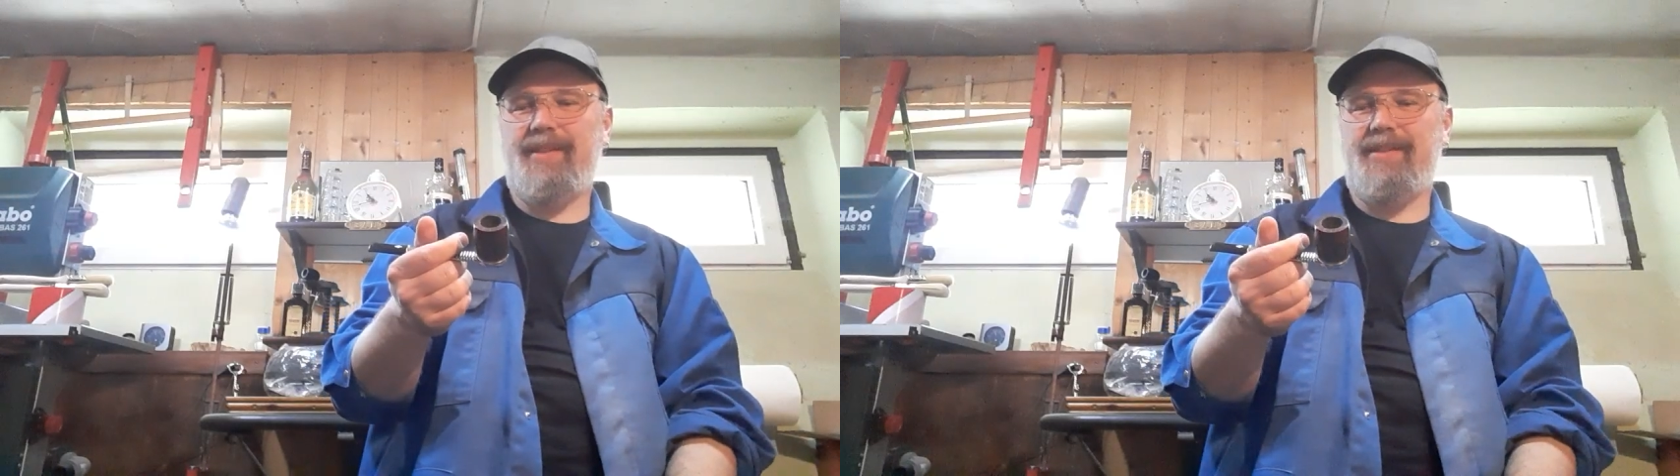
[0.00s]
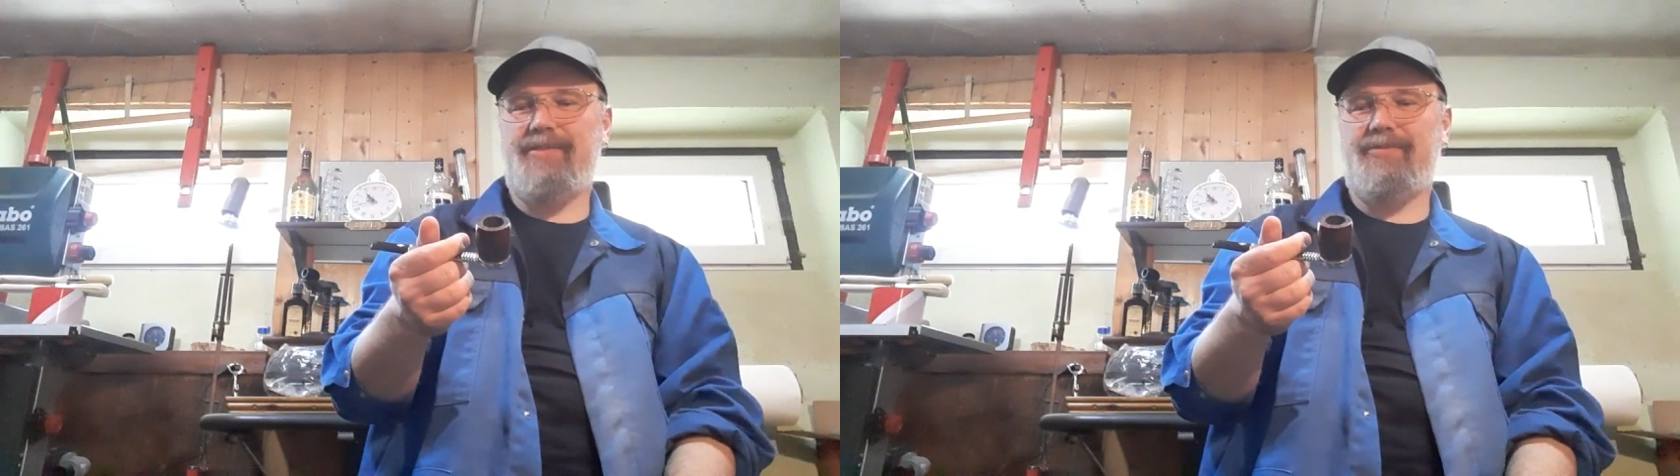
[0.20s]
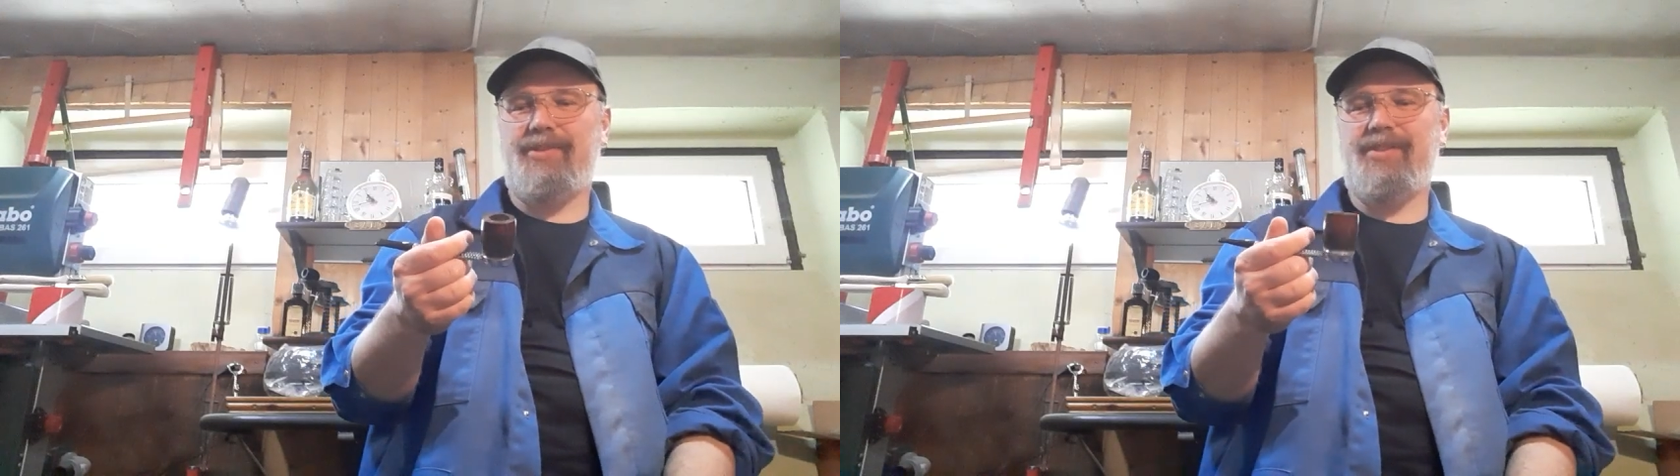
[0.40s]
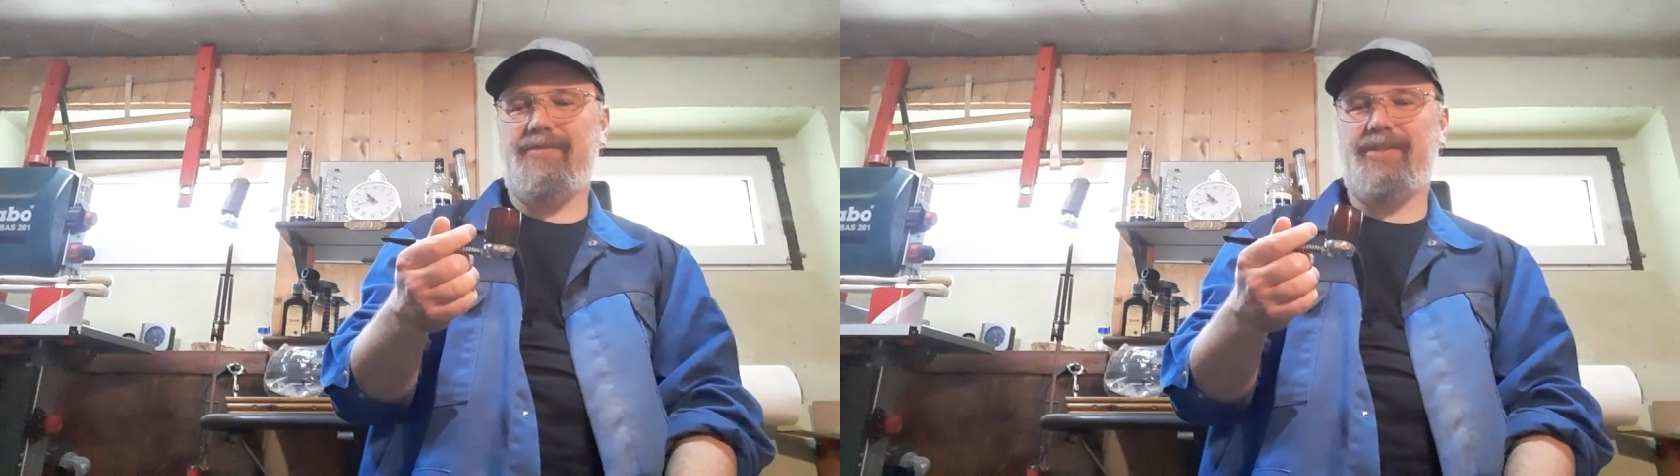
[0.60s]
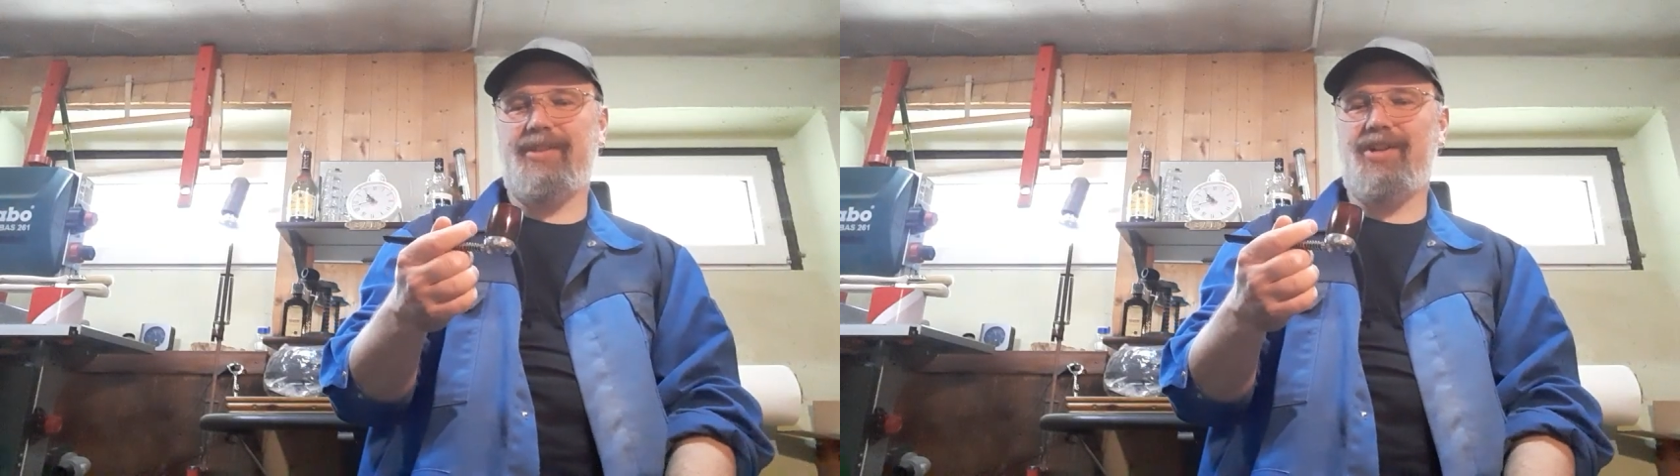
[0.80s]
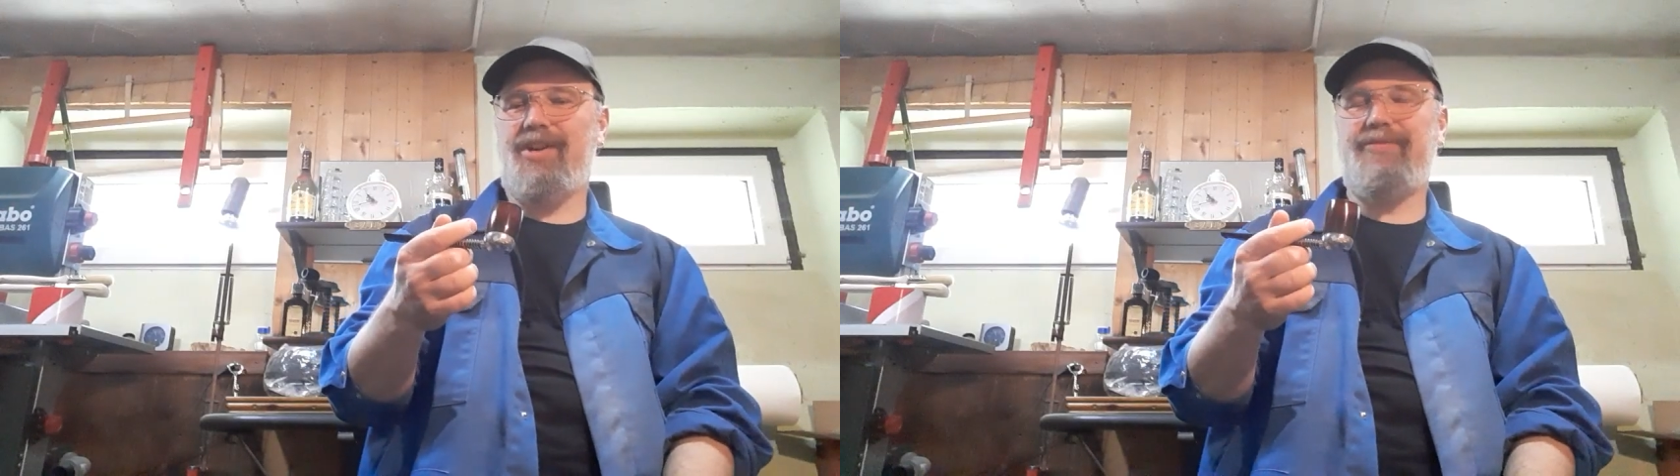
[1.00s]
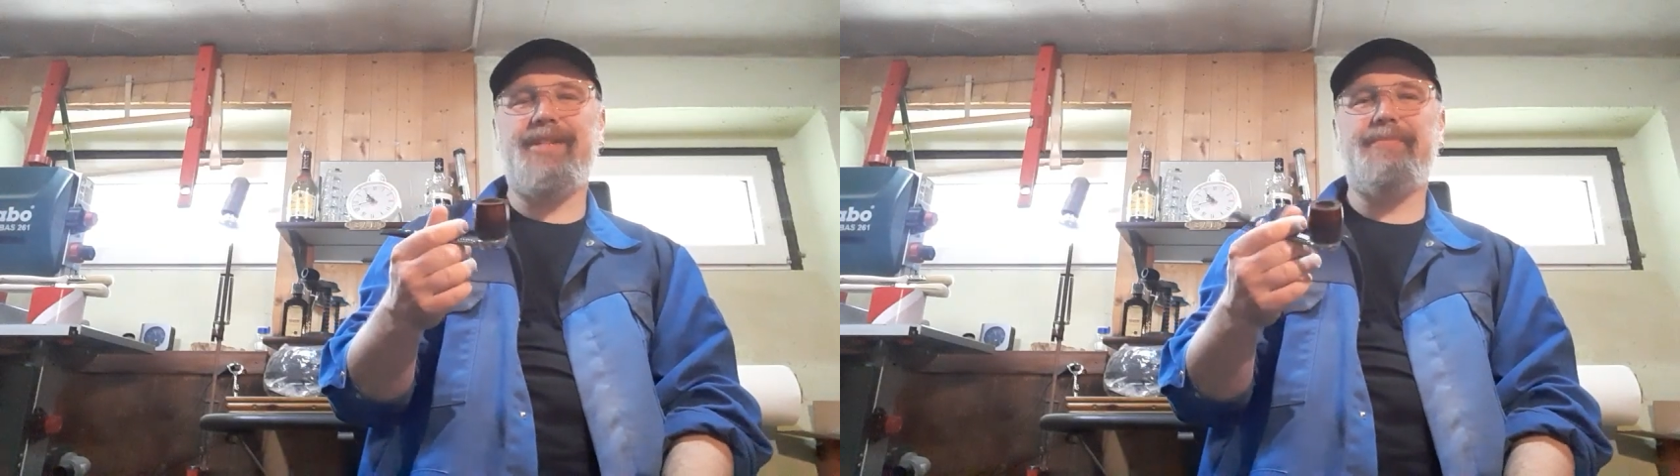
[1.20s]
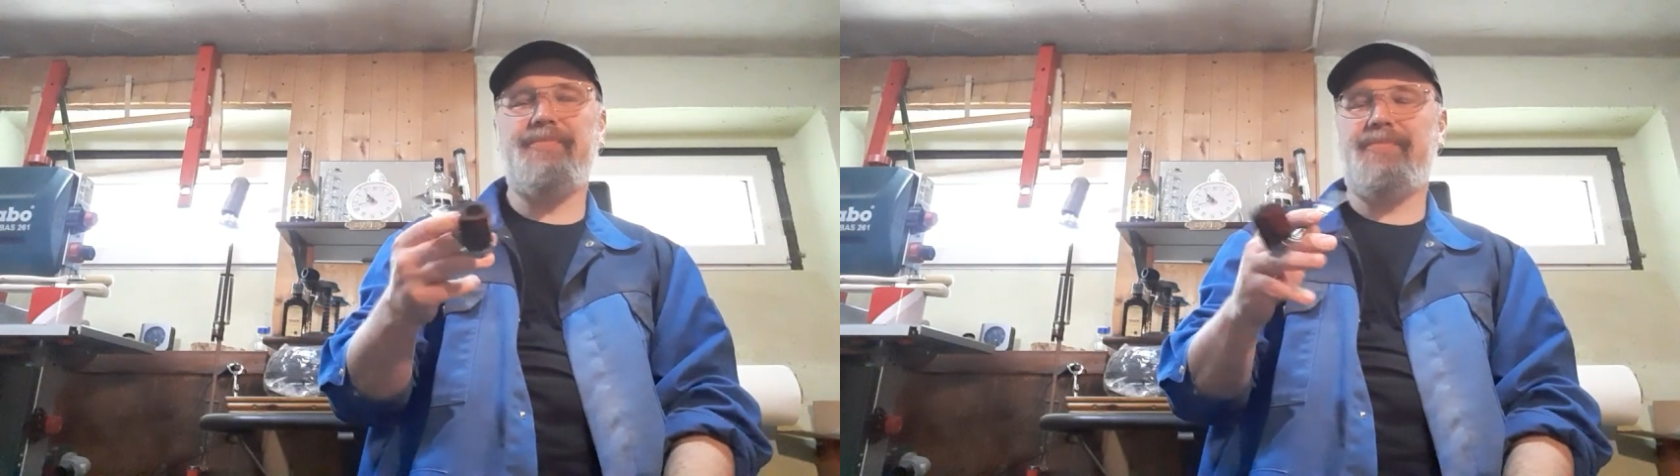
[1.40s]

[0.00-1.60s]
at the front of a coffee,